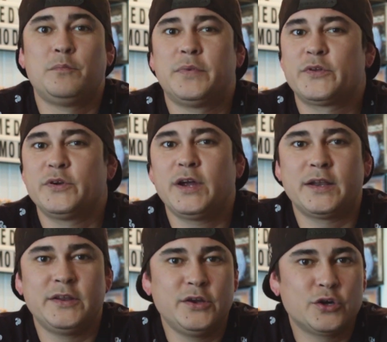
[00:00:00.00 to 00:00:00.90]
But they're
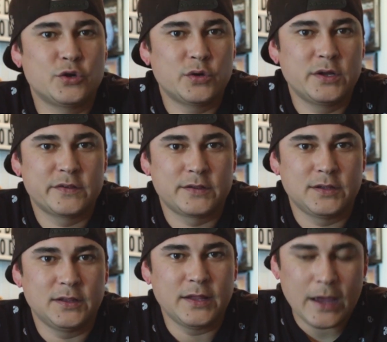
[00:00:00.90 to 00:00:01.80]
not near as
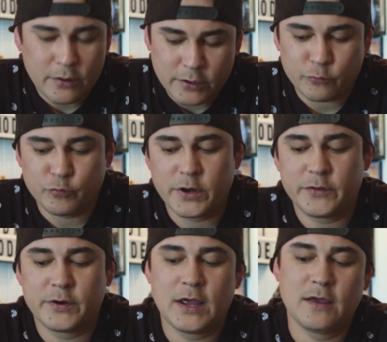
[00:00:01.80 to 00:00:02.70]
loud. I'd
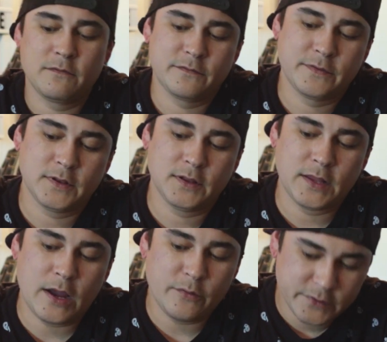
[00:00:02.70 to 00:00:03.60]
rather have the
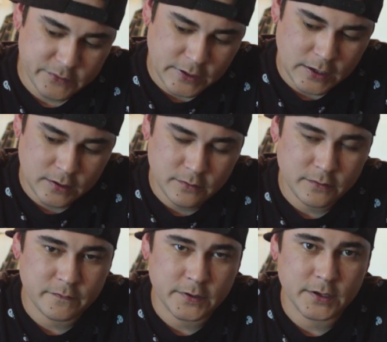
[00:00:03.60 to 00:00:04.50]
loudness out
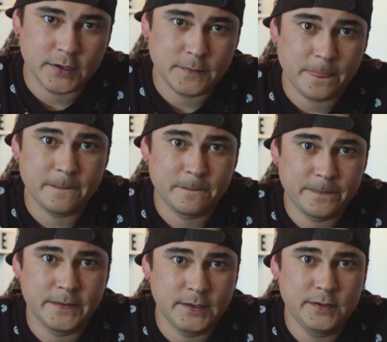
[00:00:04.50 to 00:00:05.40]
of
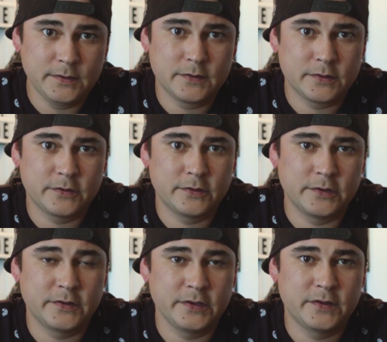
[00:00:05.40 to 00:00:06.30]
these, the
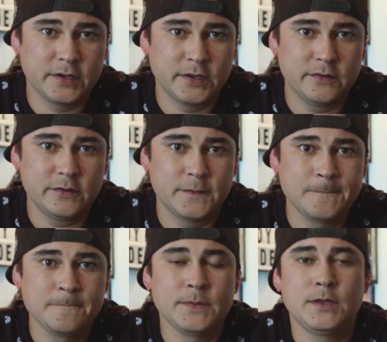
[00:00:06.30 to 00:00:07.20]
T10s,
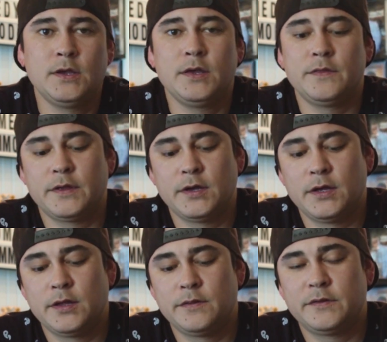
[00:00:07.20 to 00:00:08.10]

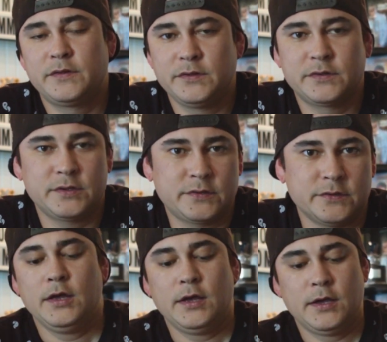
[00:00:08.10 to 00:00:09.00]
than the
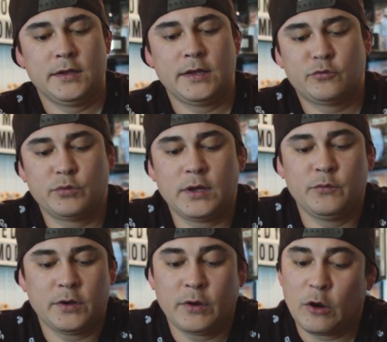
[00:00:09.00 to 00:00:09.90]
T6s. And that's
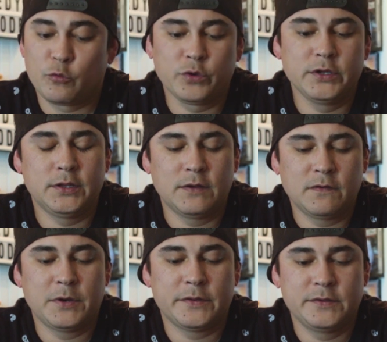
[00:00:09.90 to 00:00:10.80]
what I really love
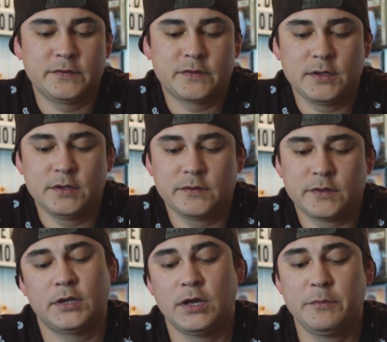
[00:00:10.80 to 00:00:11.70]
about these things.
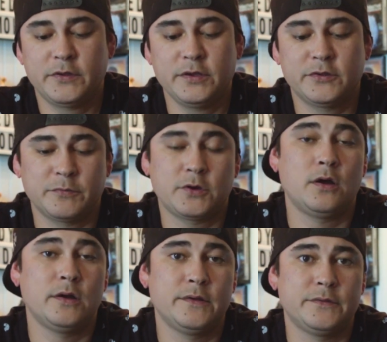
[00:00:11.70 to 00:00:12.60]
And I'm going to tell you some
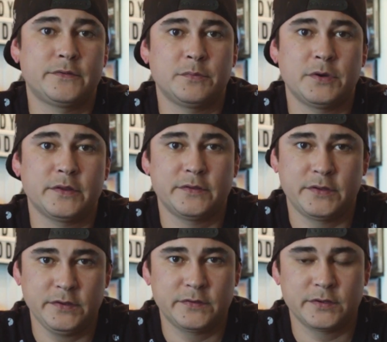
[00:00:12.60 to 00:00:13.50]
cons about the
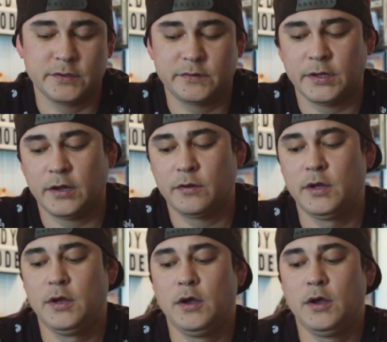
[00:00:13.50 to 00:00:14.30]
T6 now.